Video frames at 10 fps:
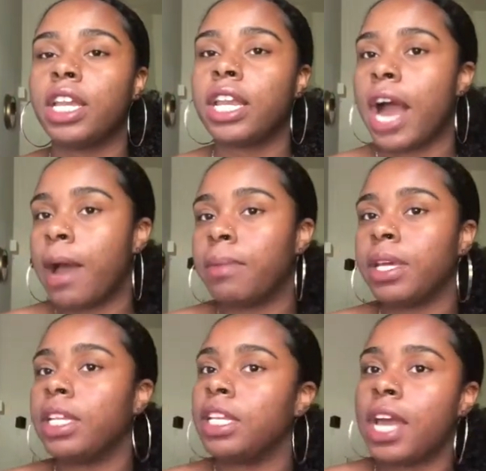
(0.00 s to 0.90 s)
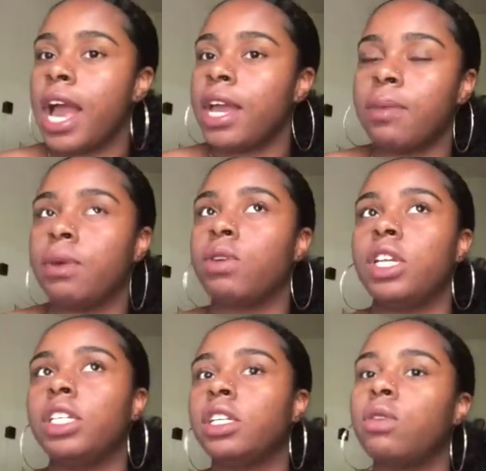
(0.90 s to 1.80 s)
Diamond,
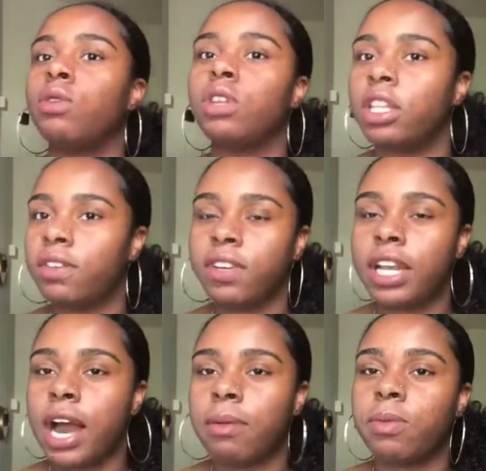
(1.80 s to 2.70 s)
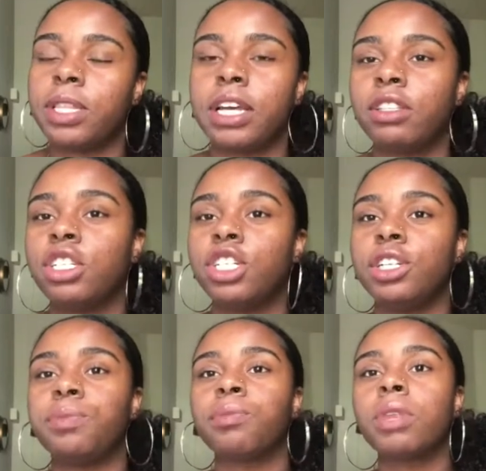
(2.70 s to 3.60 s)
DIAMOND. So Loving Diamond without the
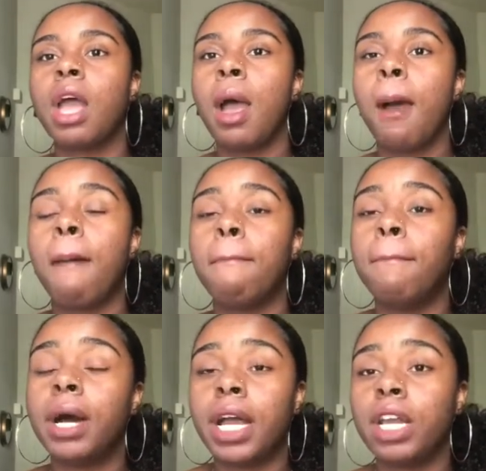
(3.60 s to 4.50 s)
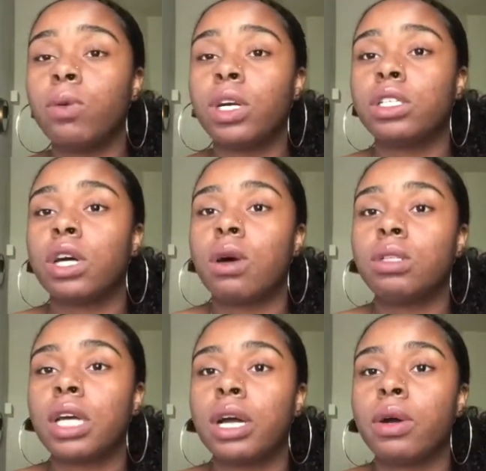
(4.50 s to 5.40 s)
G. But anyway, so I
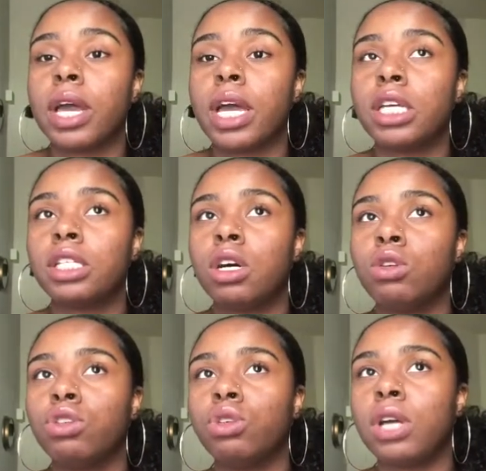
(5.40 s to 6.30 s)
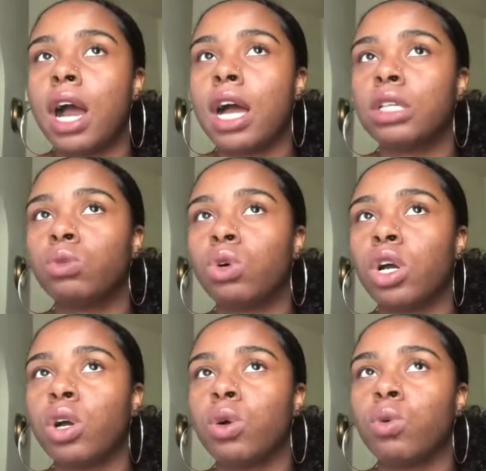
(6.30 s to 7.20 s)
was like, okay, so do you guys
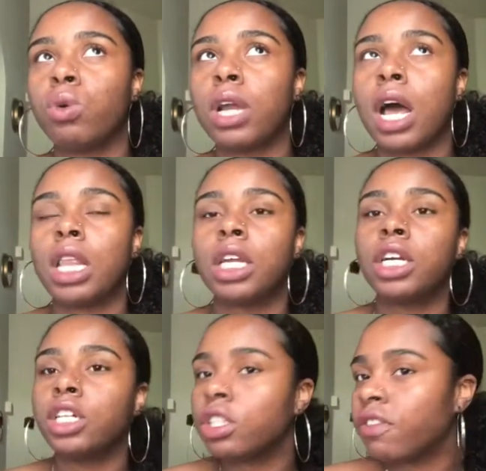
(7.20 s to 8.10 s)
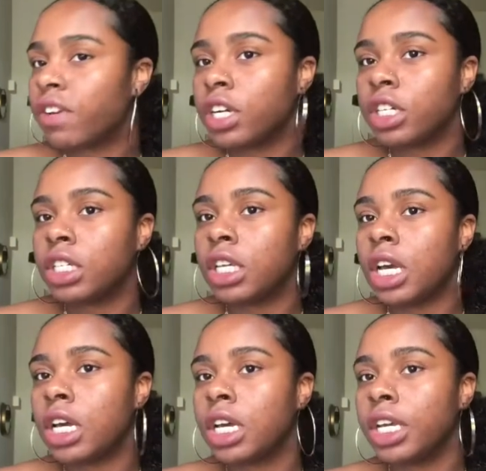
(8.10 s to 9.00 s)
want what I learned the first
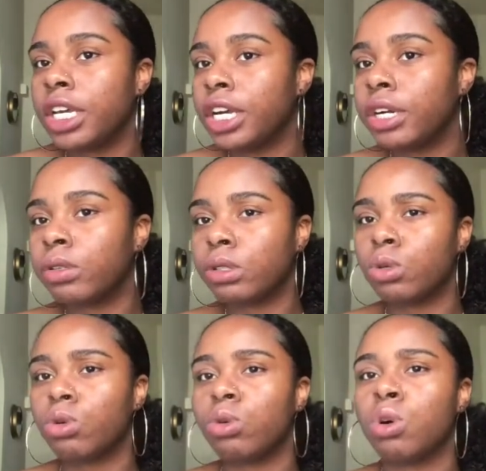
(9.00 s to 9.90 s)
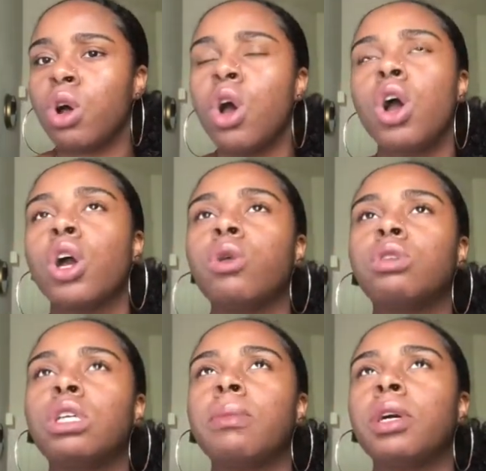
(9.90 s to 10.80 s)
year of school, or it
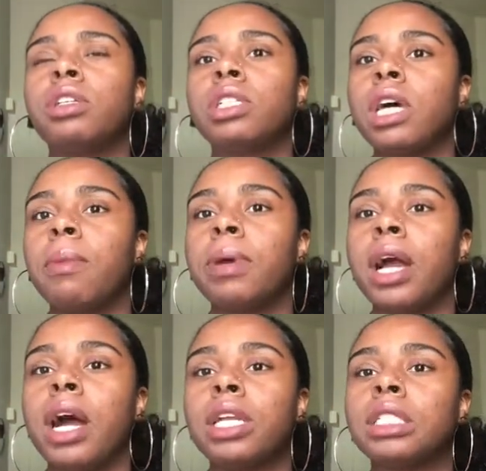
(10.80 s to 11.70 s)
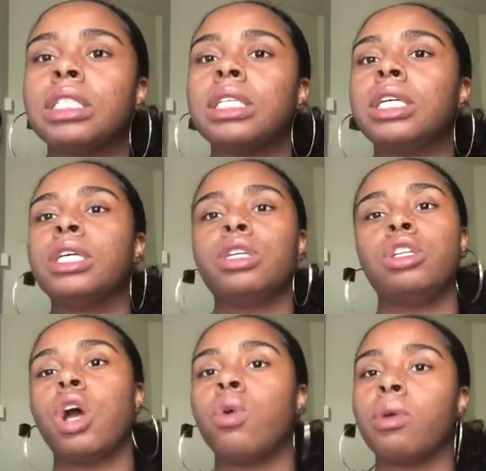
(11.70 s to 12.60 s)
was some other topic? I honestly
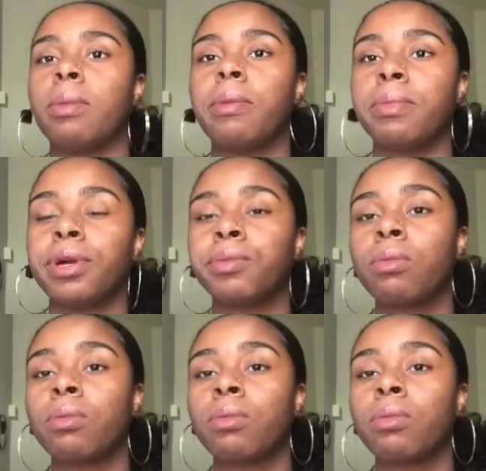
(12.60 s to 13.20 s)
don't remember.